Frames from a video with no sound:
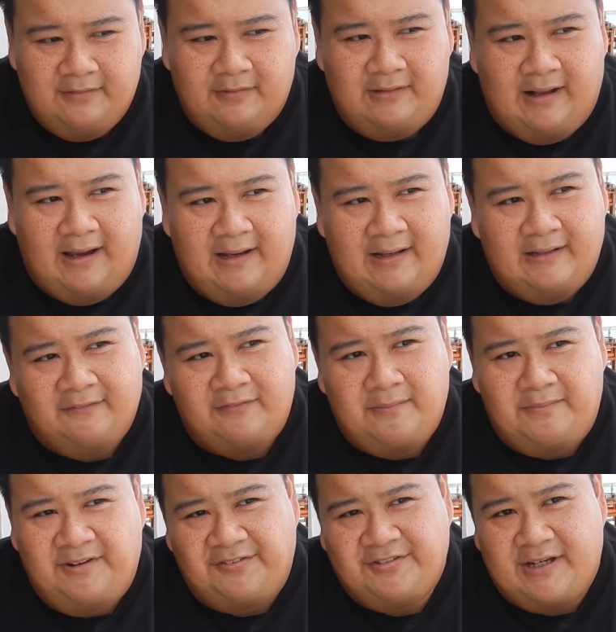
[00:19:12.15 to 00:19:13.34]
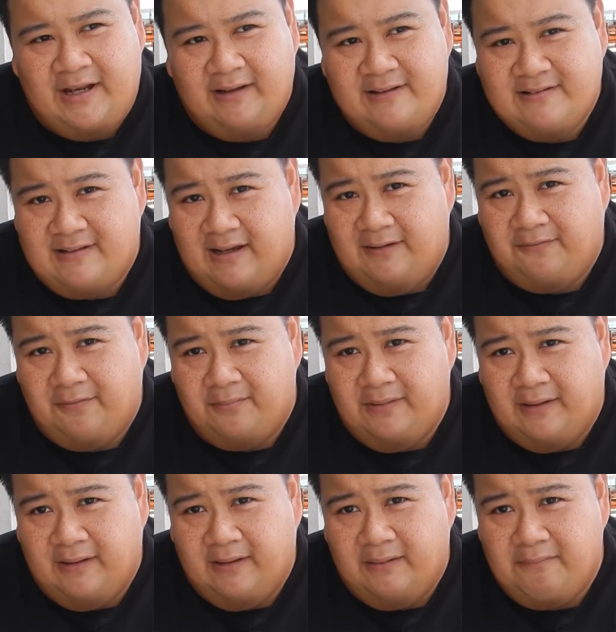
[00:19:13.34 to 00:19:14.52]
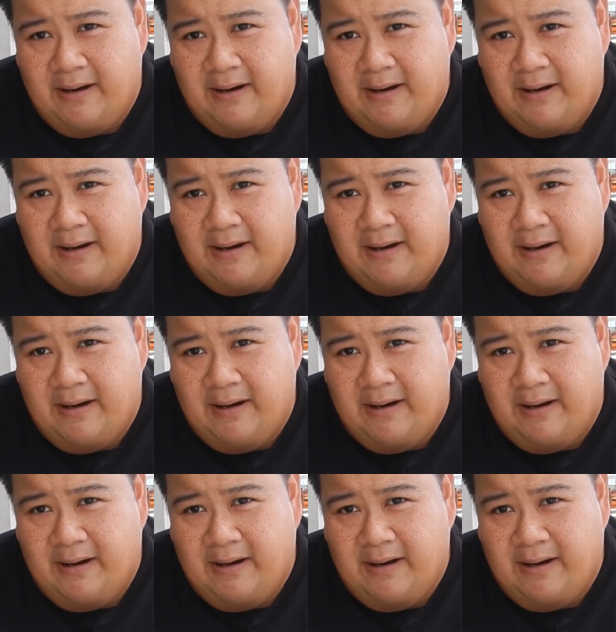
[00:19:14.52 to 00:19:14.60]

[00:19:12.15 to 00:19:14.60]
So the highlight of the beef shank, aside from the